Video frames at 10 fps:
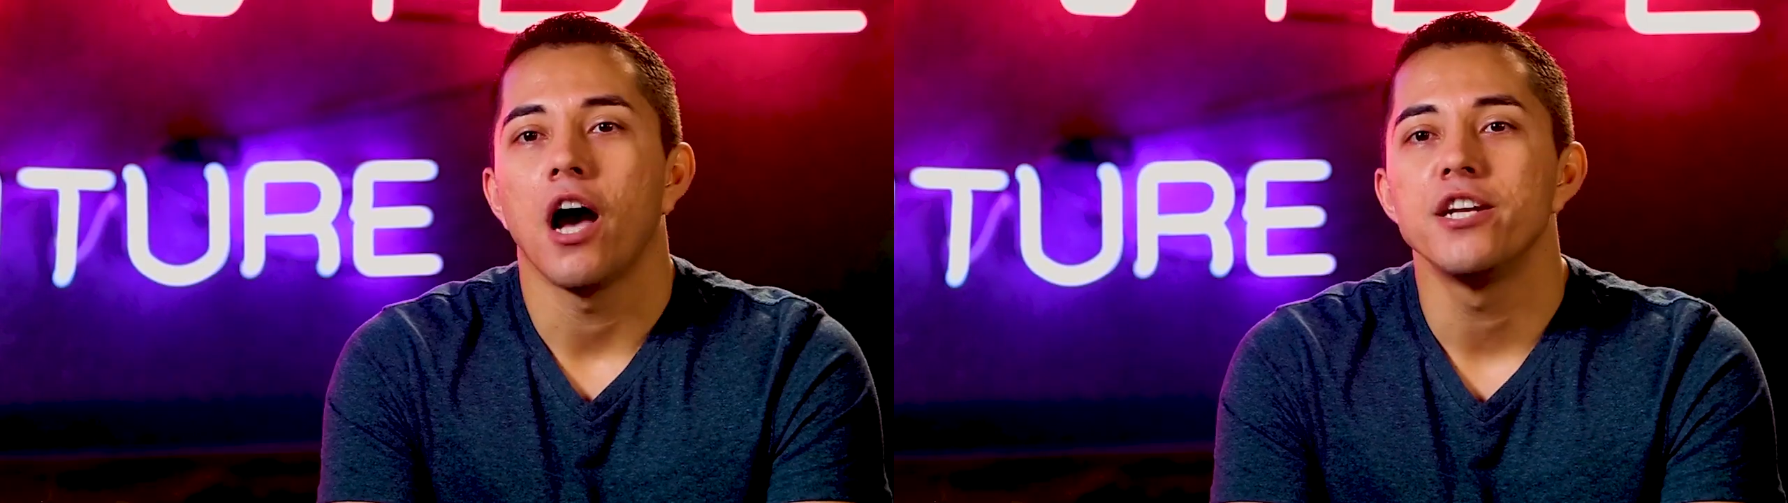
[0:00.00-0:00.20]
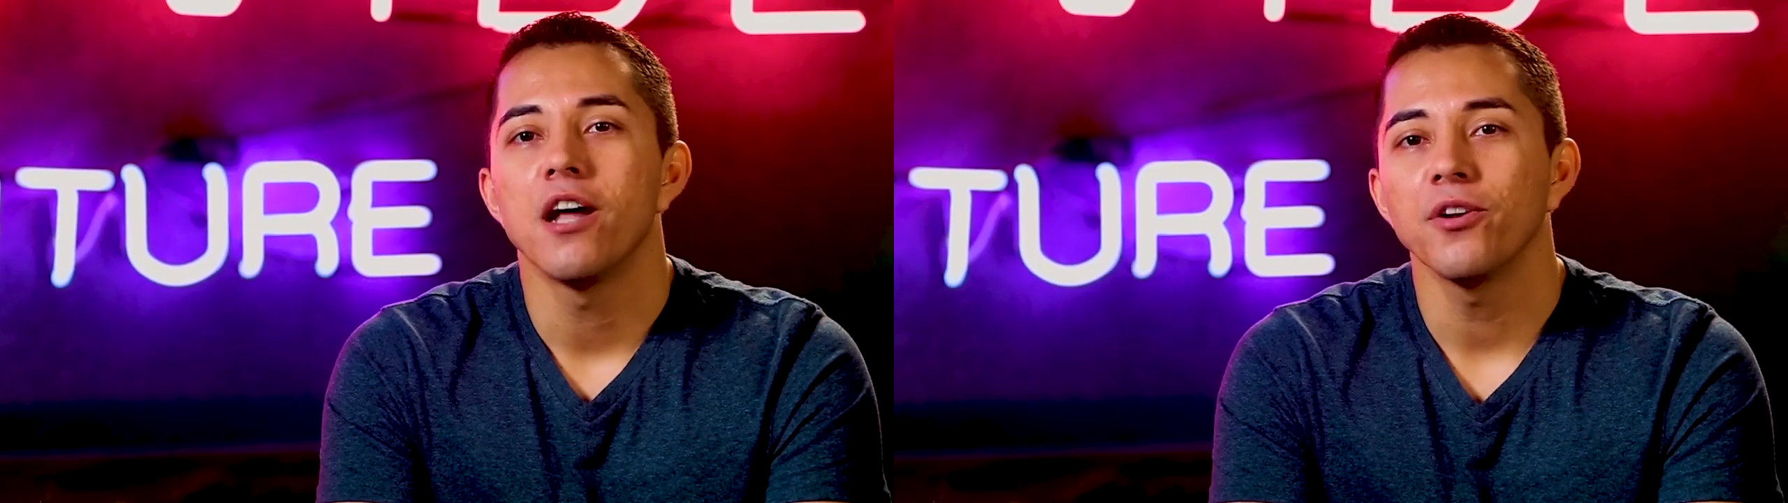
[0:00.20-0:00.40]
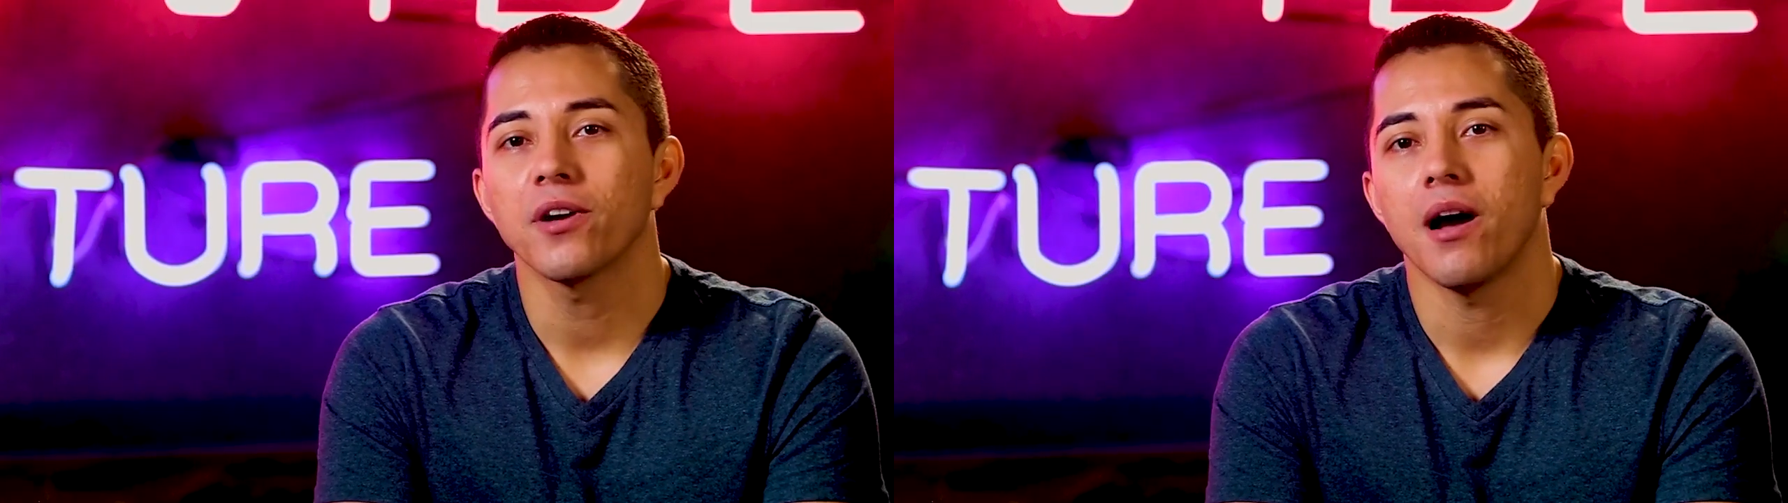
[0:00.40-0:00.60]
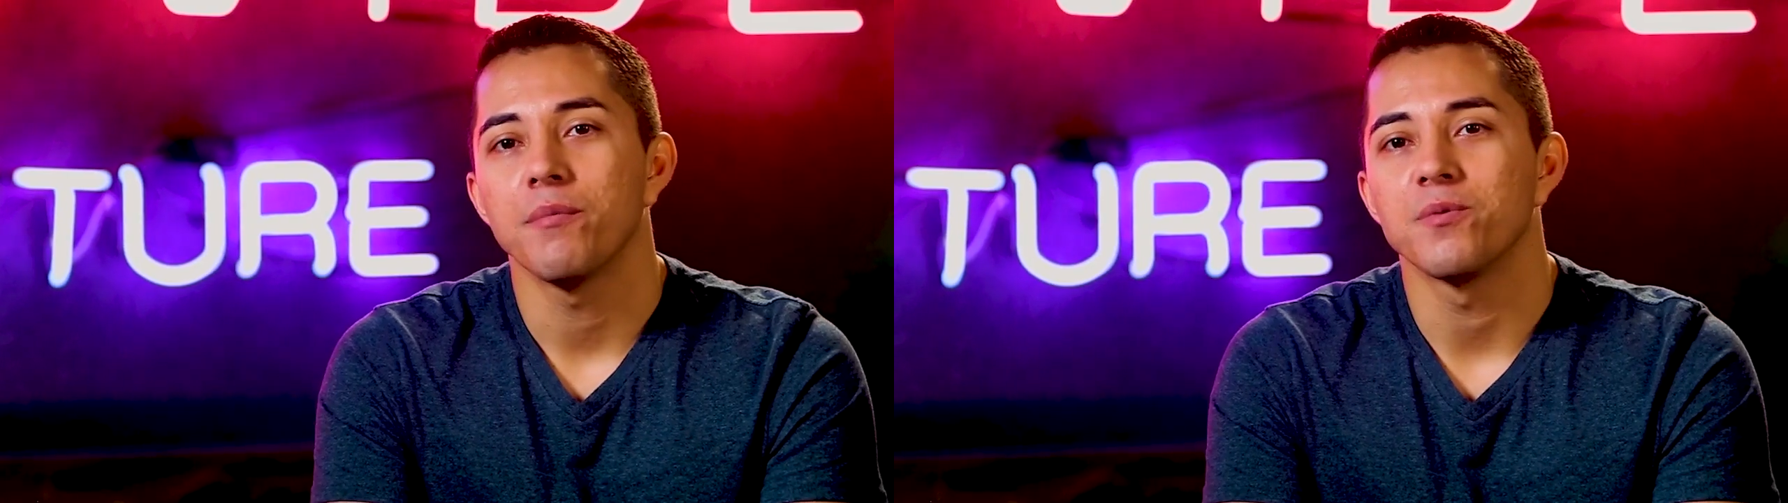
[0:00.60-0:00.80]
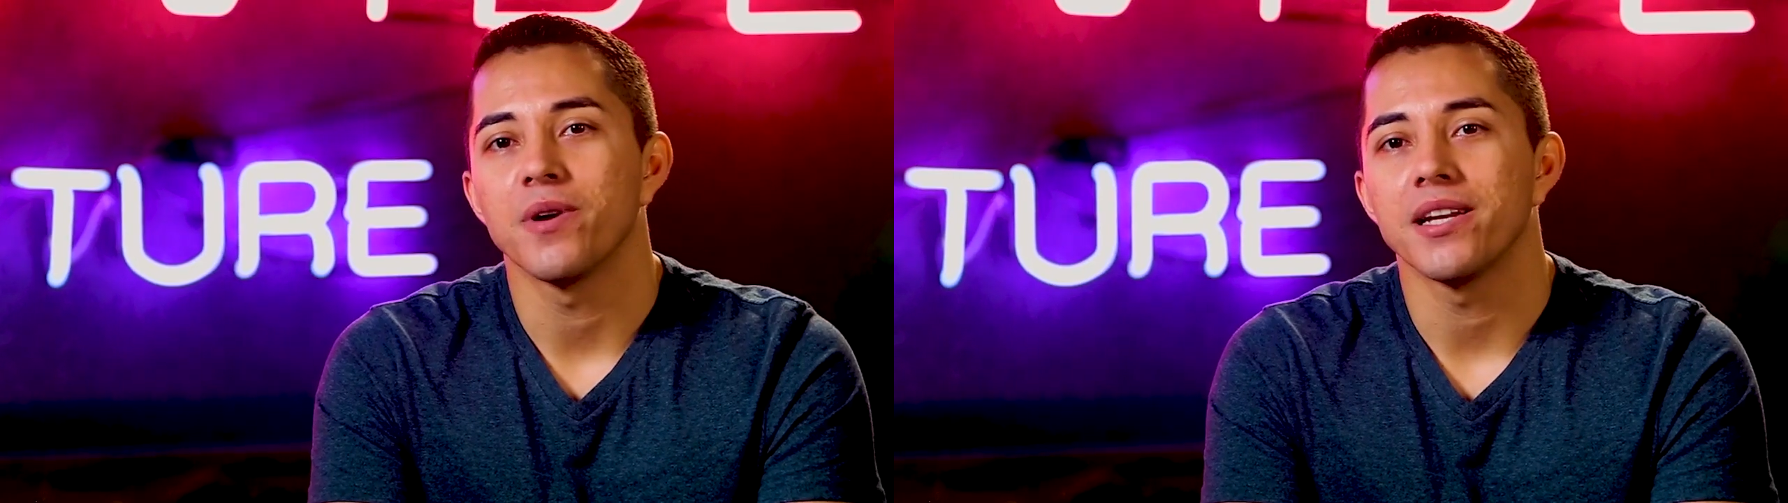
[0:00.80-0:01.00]
Another
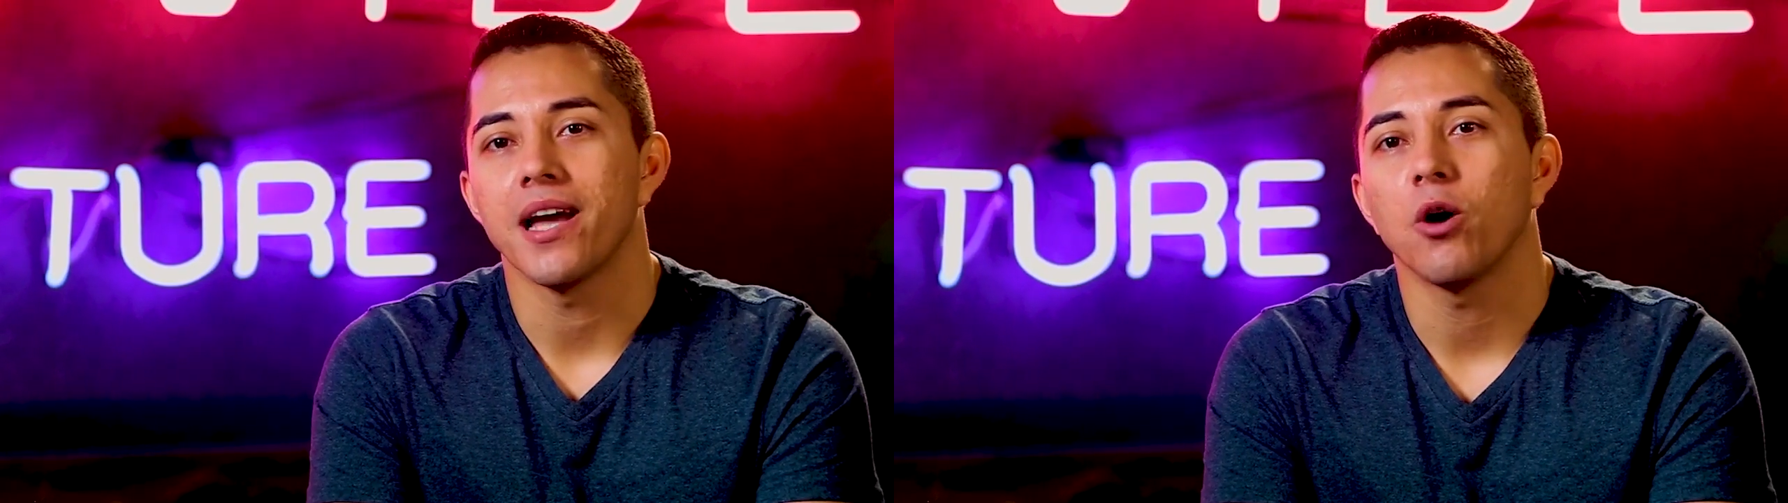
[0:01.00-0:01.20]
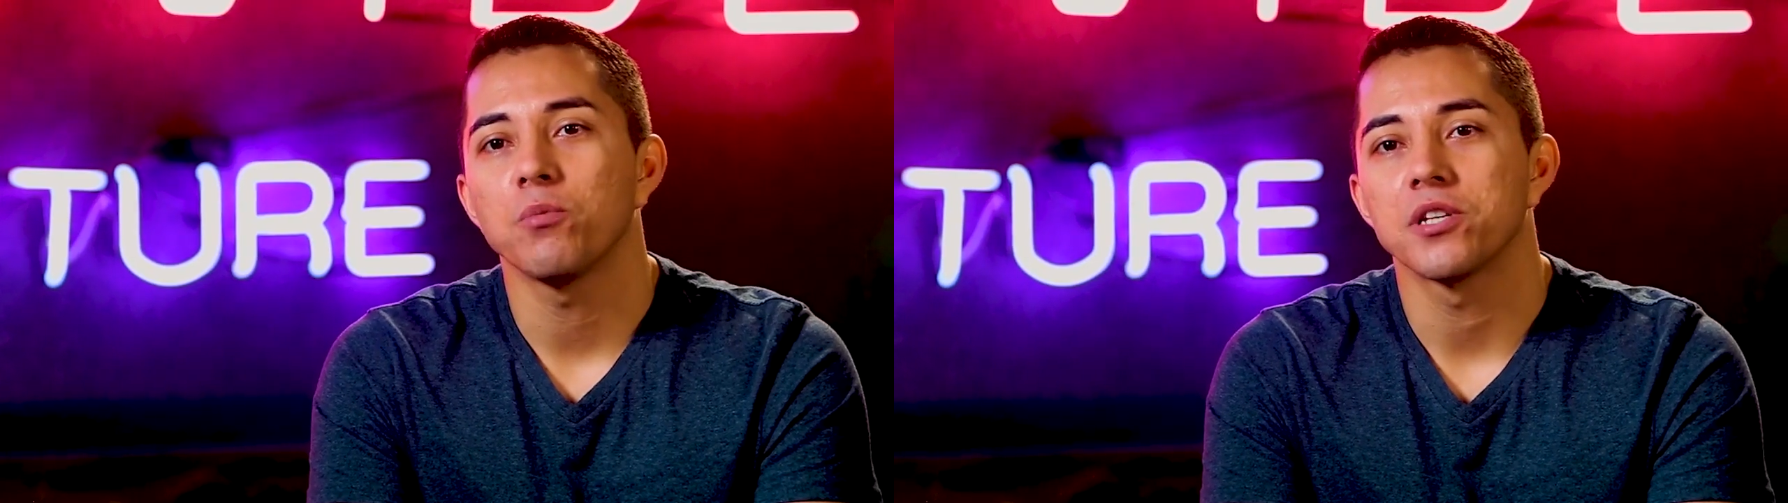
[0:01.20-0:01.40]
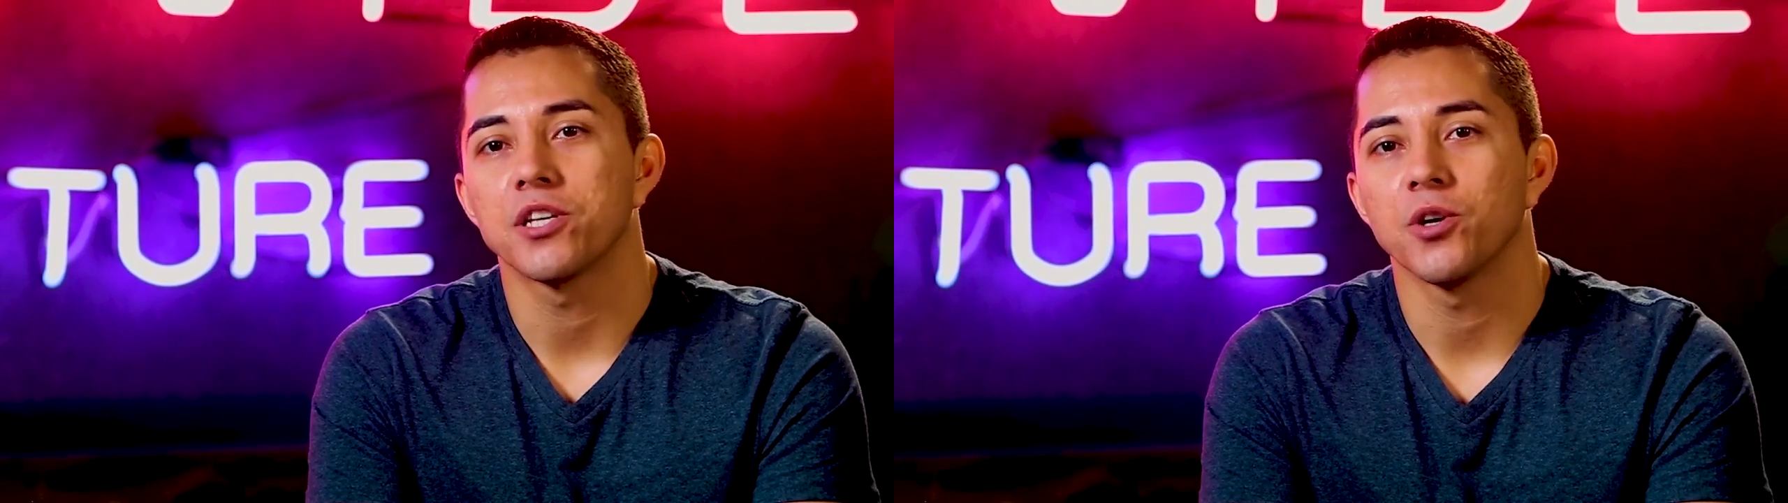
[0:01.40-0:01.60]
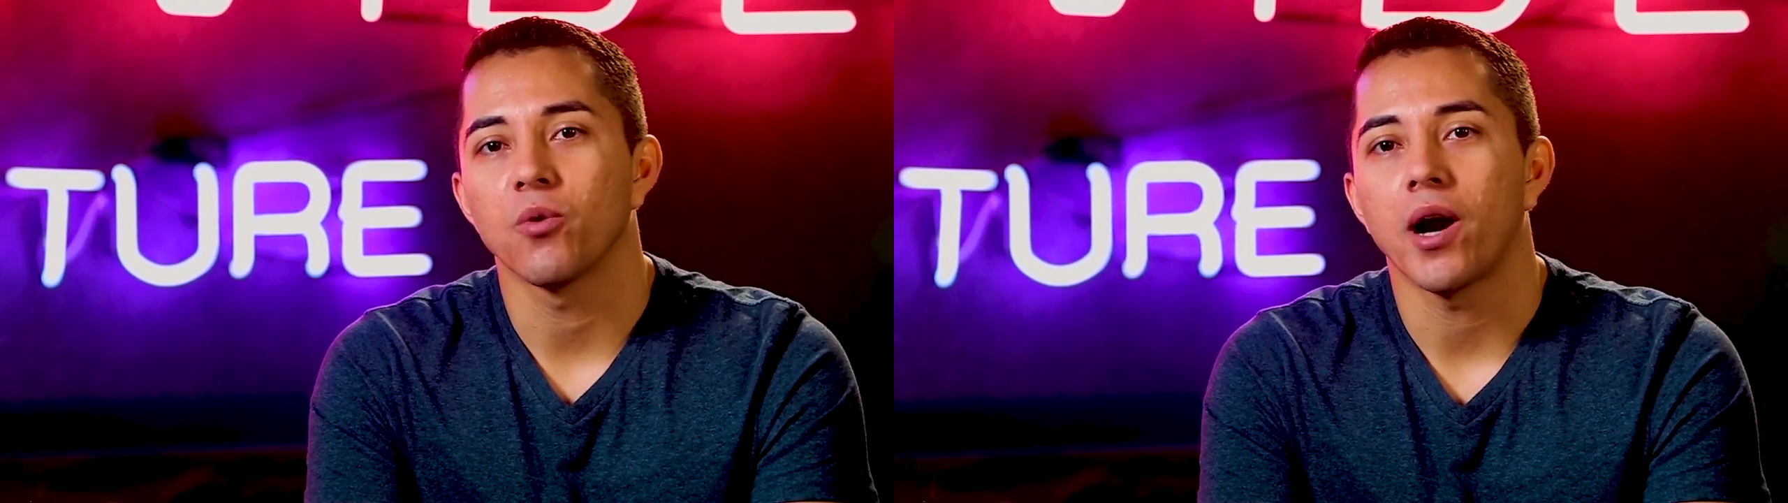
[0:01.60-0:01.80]
common way to help secure